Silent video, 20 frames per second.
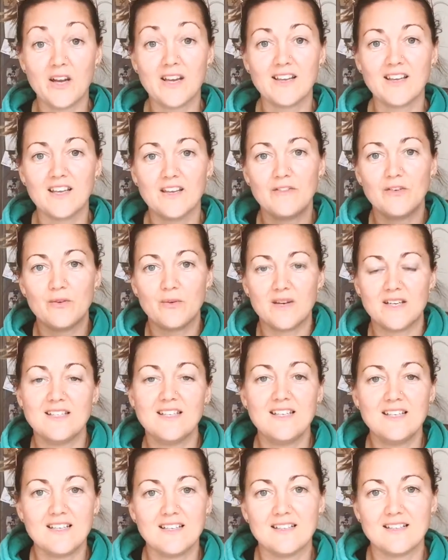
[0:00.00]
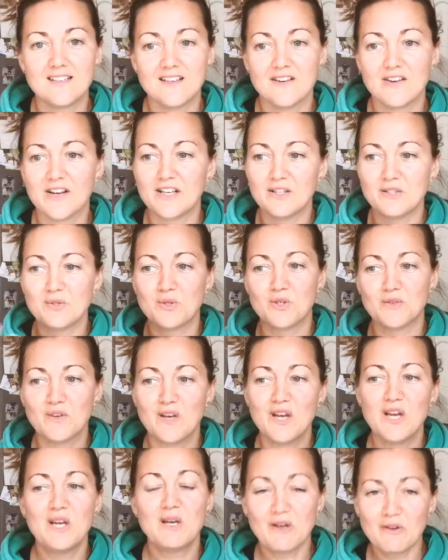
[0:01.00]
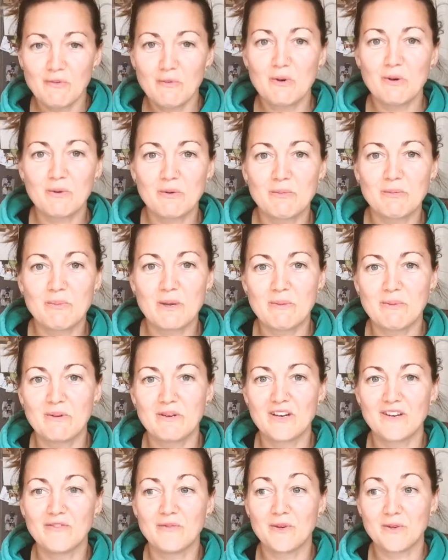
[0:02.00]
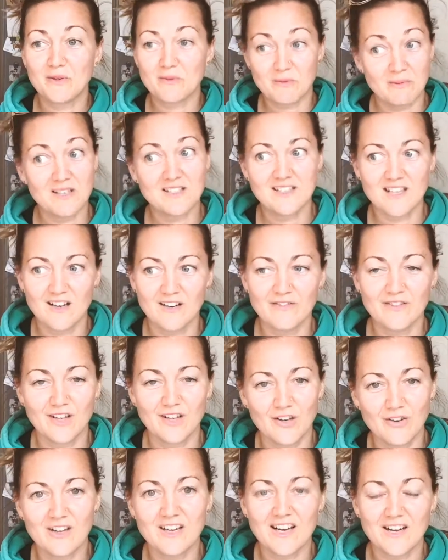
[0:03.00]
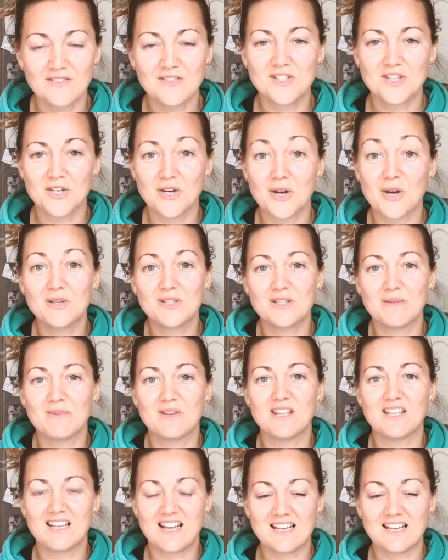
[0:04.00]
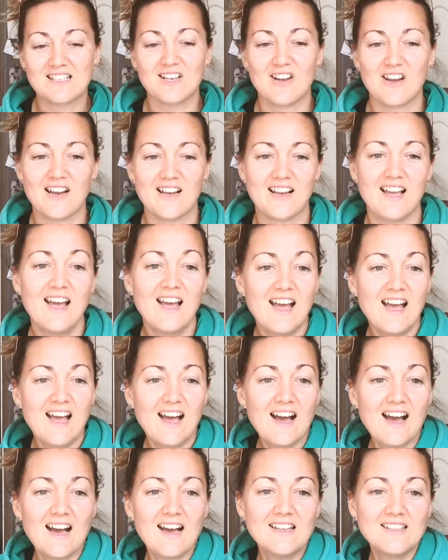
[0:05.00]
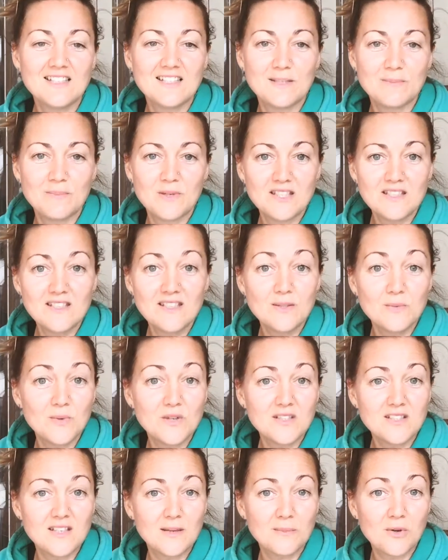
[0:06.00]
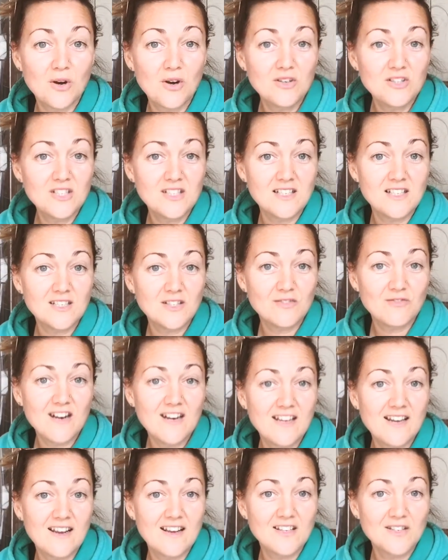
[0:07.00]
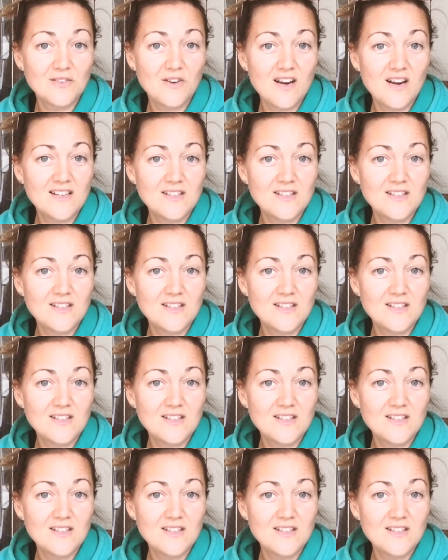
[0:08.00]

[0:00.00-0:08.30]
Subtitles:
I can give you ideas, and I can sort of, I've worked with people and I've worked with myself for long enough to know some of the underlying answers, but this is what subconsciously is running us, right?